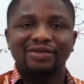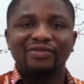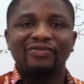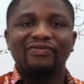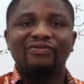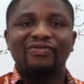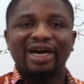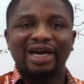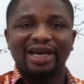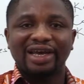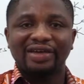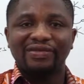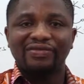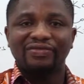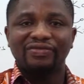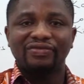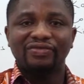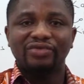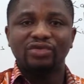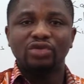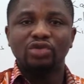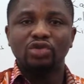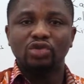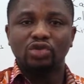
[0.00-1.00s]

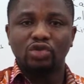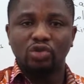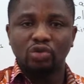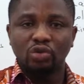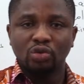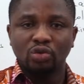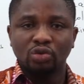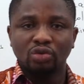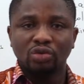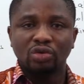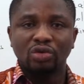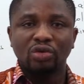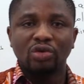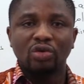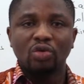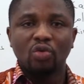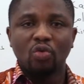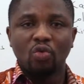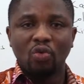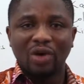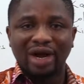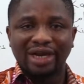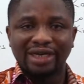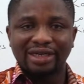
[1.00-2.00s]
5, 2,
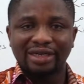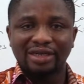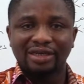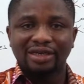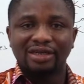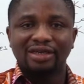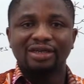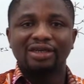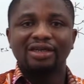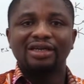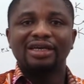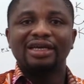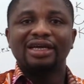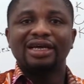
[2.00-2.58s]
1,